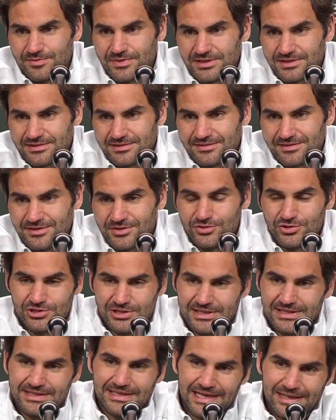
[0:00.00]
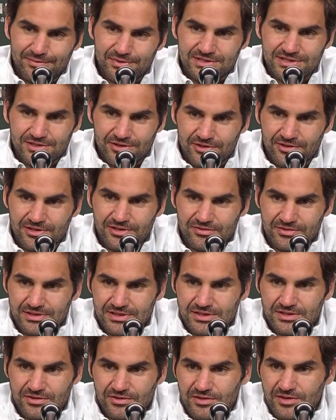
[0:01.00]
but usually it happens earlier in
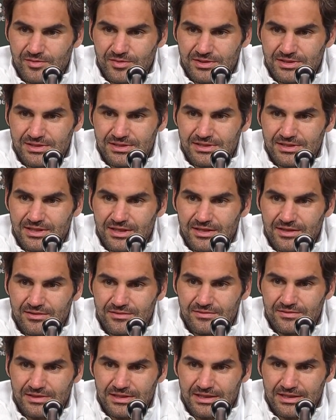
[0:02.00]
the tournament, you know.